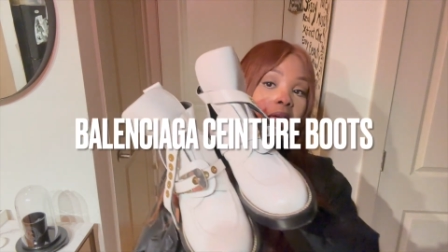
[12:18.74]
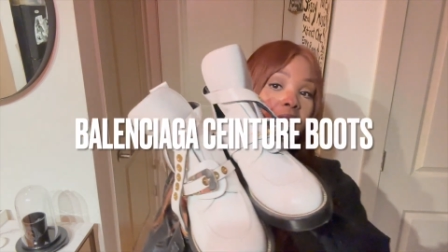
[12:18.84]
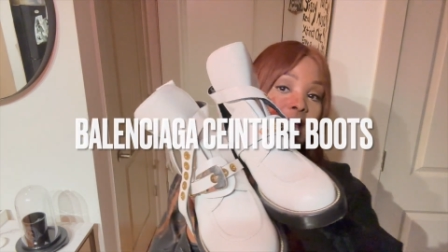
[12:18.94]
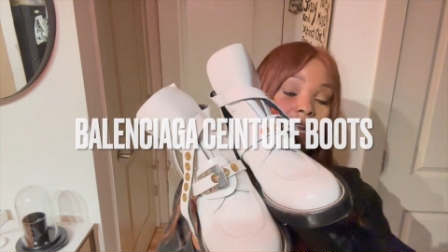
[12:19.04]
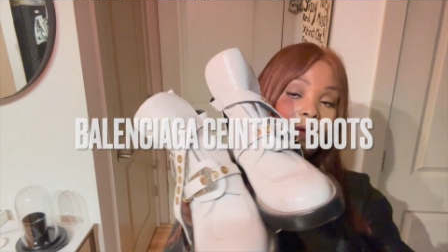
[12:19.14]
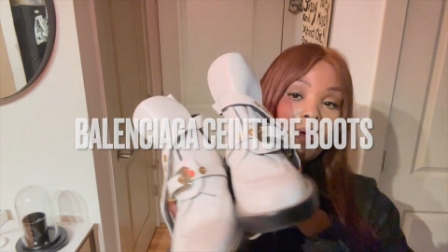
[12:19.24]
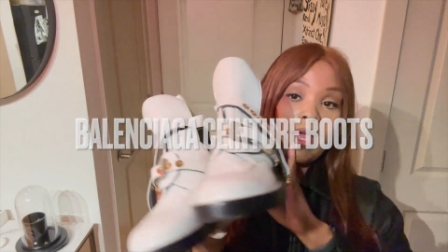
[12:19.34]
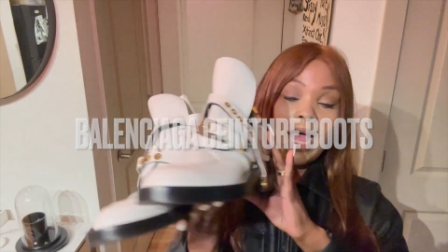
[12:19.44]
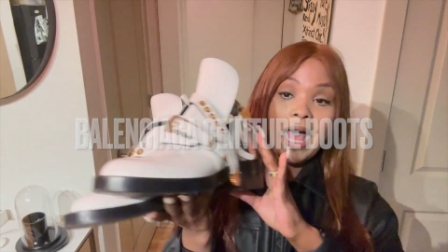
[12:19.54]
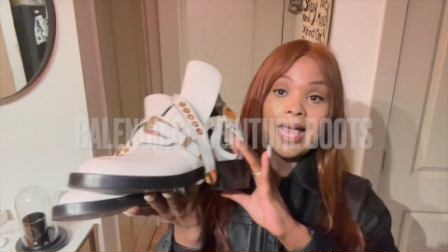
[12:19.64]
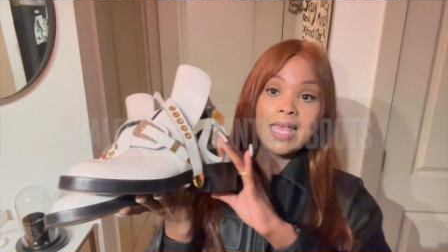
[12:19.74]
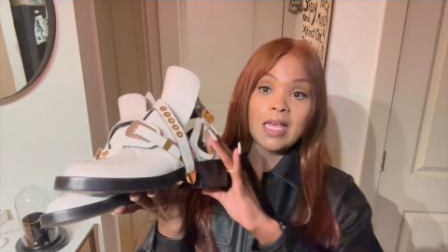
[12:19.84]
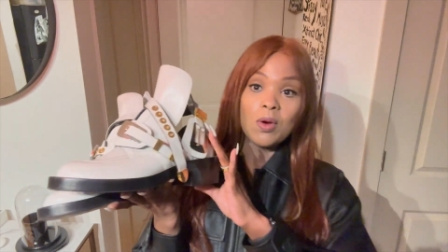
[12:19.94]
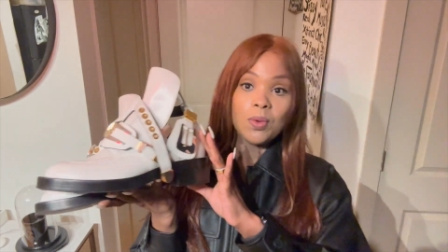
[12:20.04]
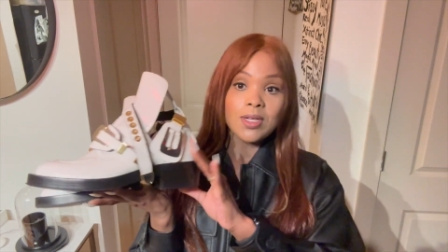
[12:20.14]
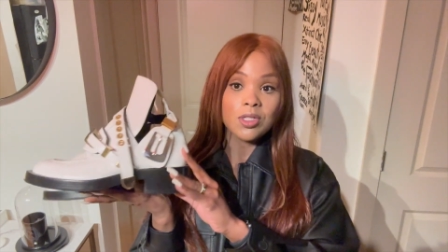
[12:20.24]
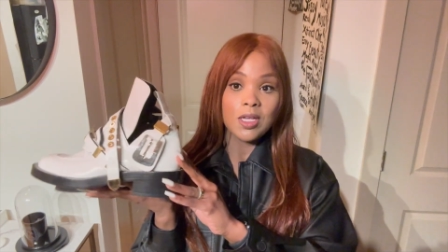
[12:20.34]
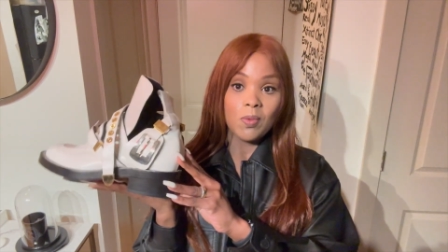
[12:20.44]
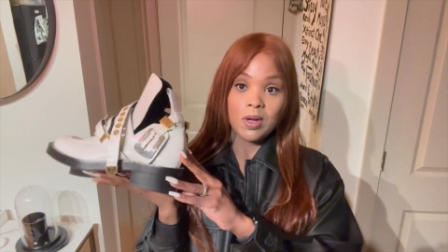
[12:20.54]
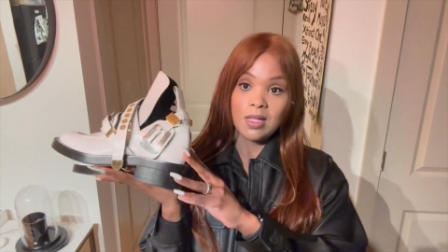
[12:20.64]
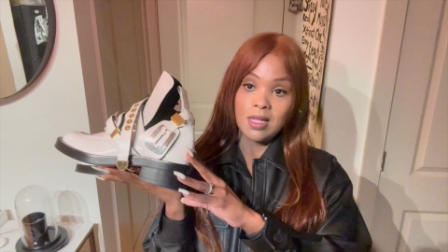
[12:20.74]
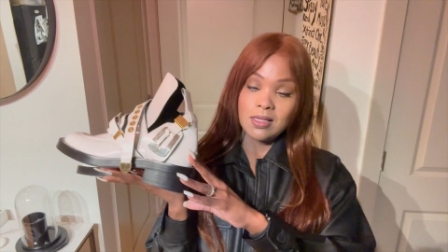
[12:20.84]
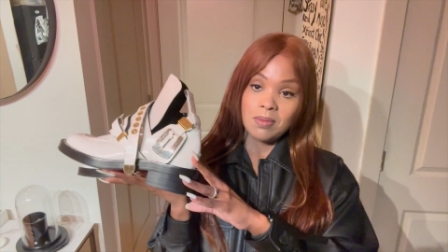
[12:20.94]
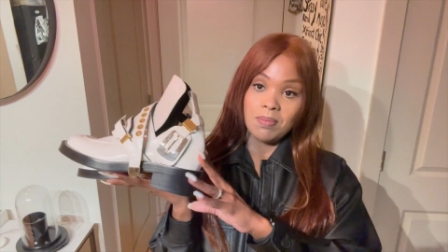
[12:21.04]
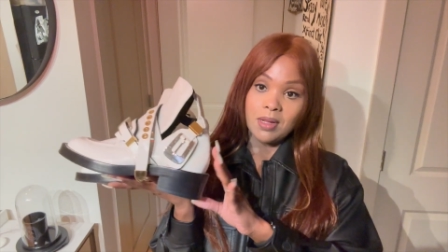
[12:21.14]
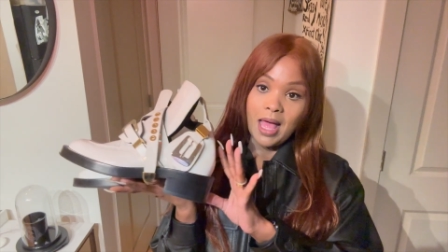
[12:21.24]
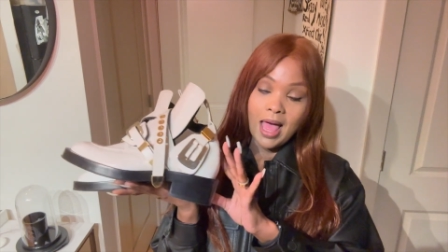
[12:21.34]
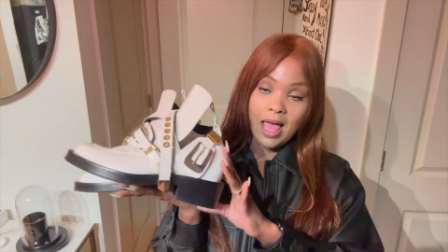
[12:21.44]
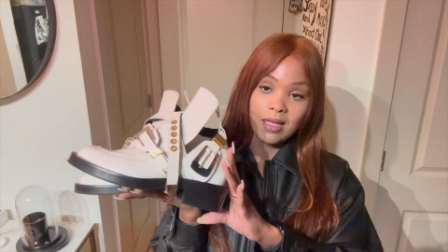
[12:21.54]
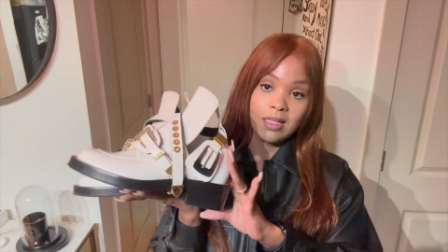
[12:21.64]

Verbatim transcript: Anyway, I originally wanted these in black.